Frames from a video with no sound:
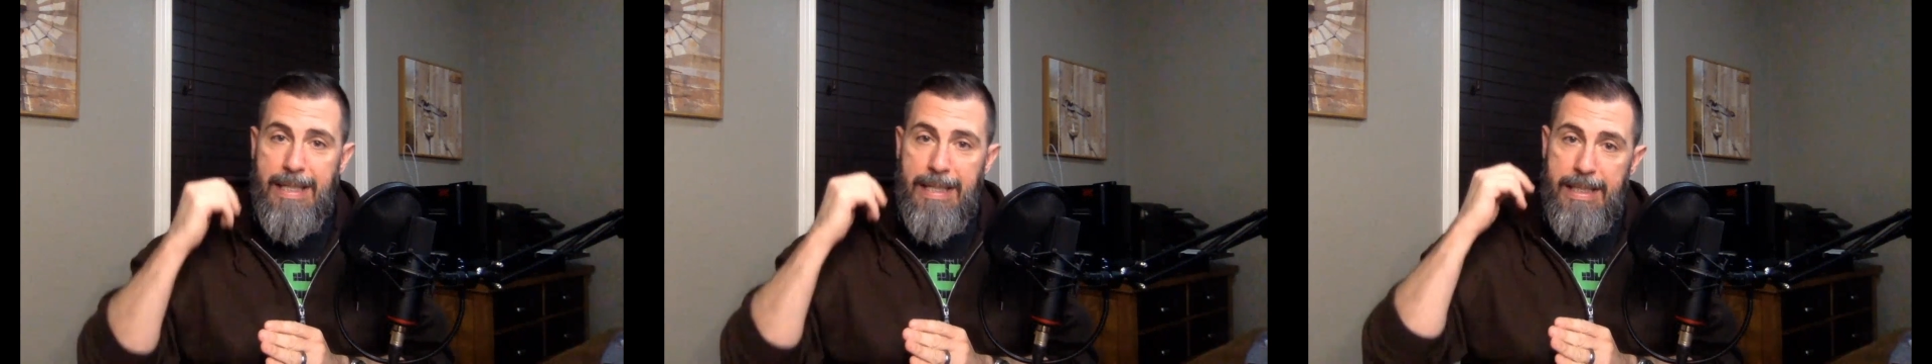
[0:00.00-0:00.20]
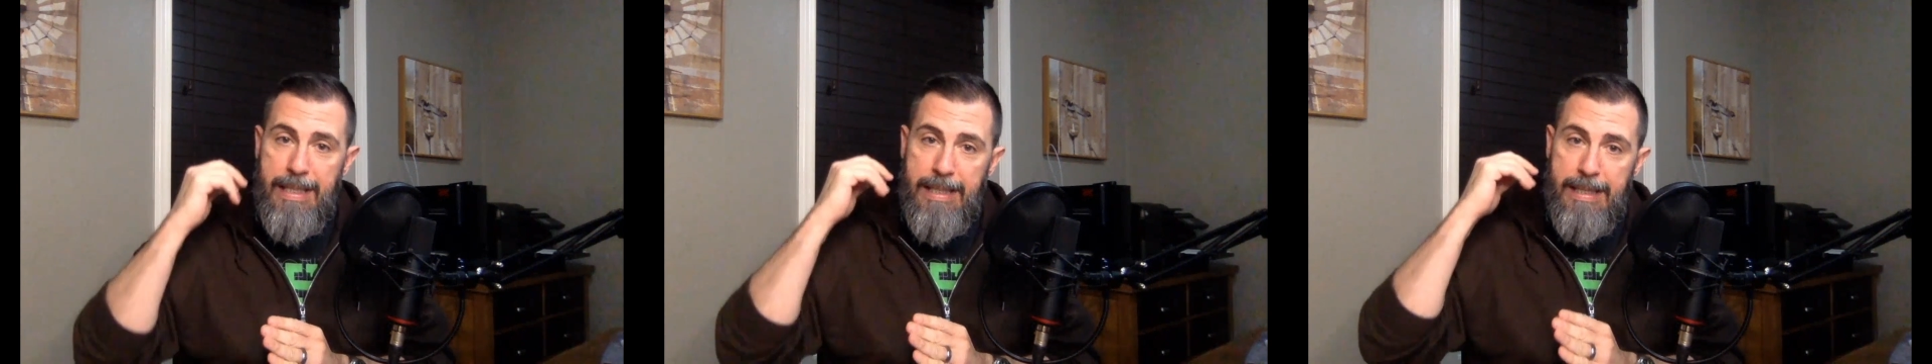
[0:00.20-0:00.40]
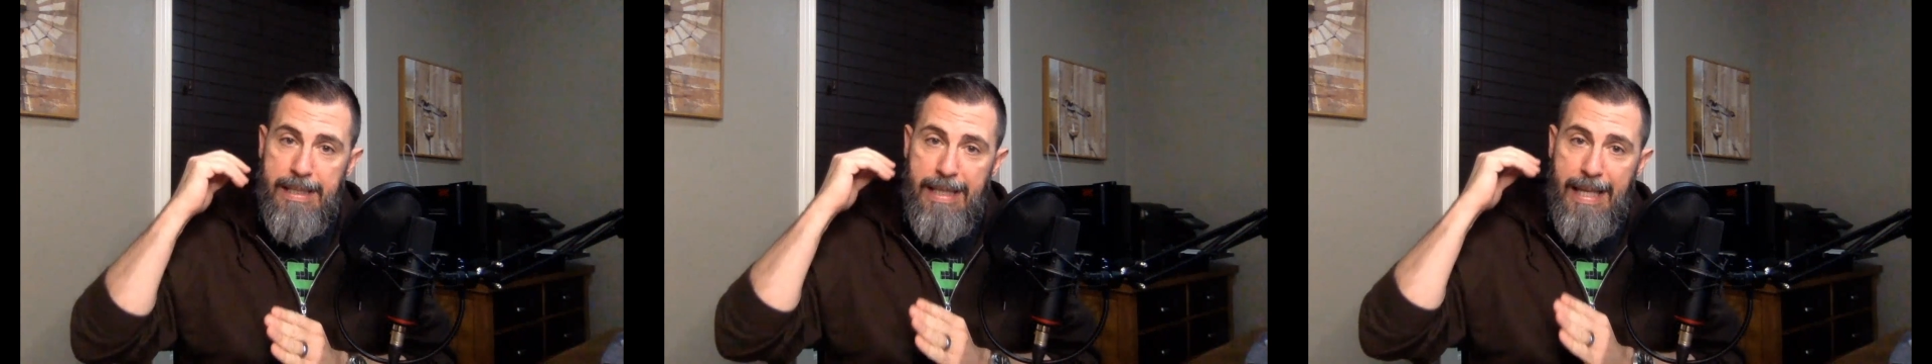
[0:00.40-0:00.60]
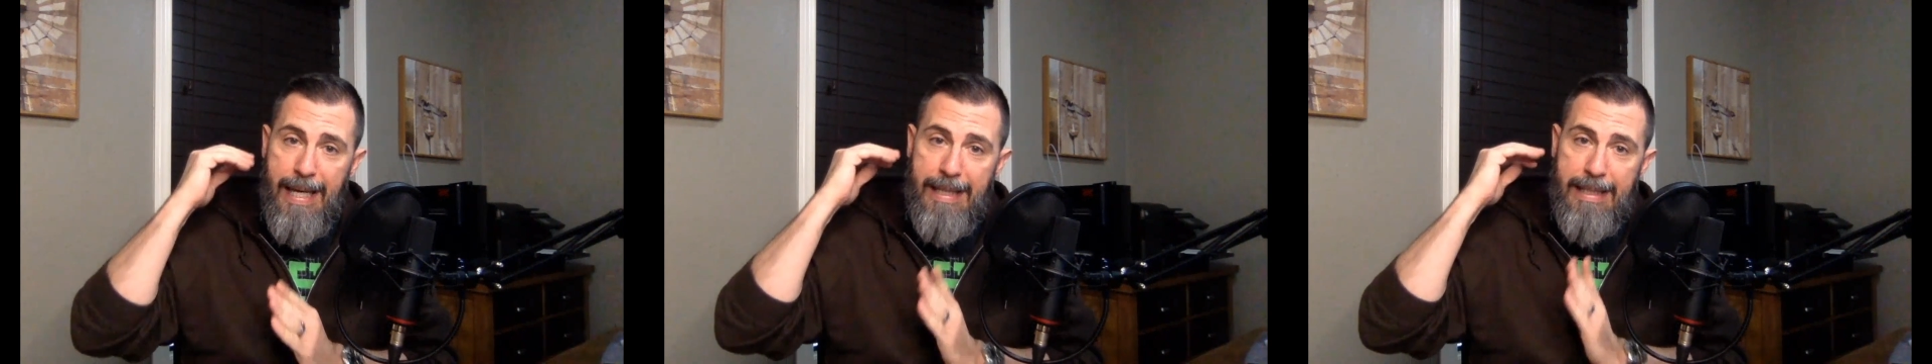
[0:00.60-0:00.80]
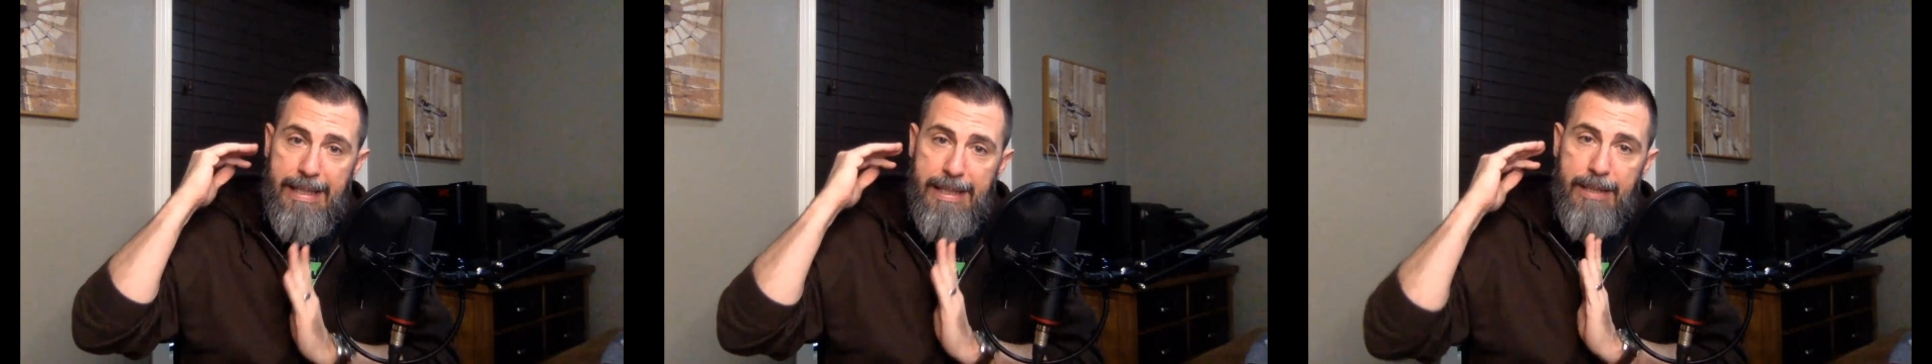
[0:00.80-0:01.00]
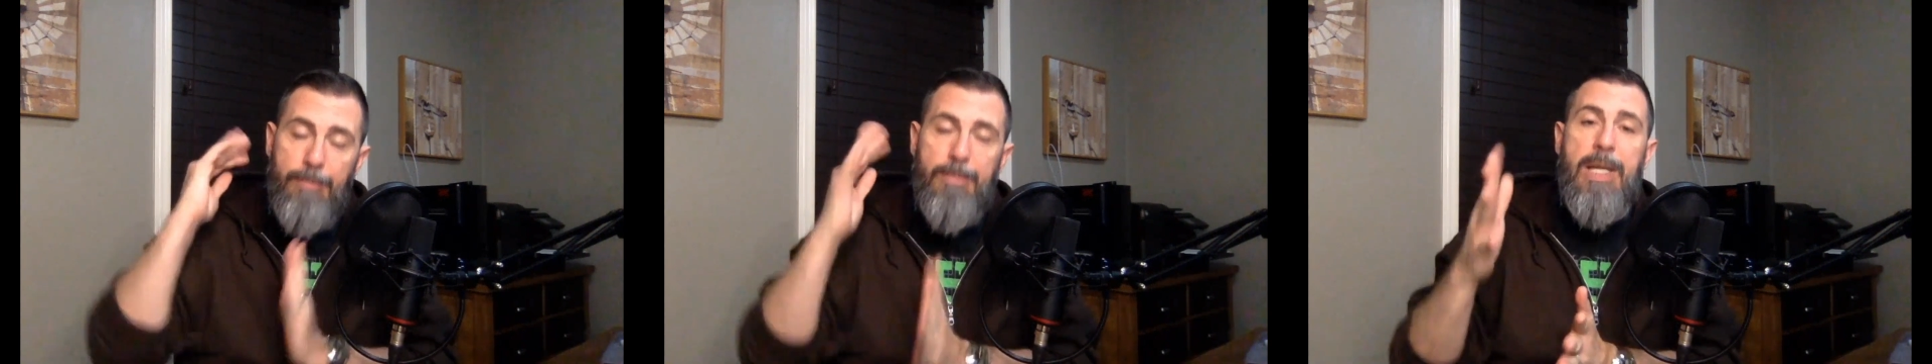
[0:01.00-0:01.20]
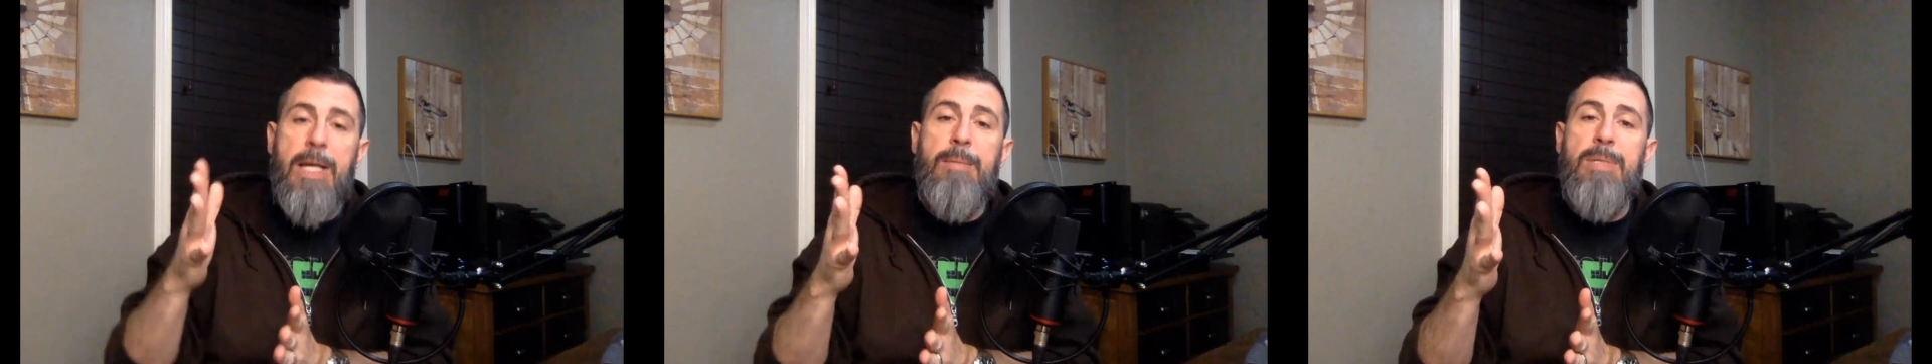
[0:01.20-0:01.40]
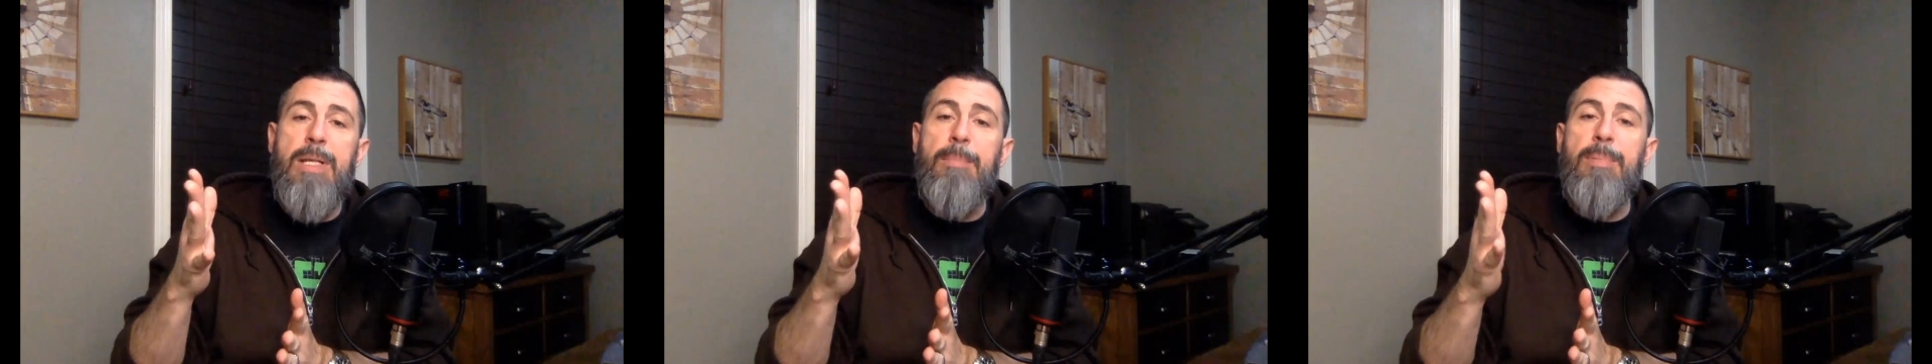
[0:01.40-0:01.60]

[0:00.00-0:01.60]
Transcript: is that sometimes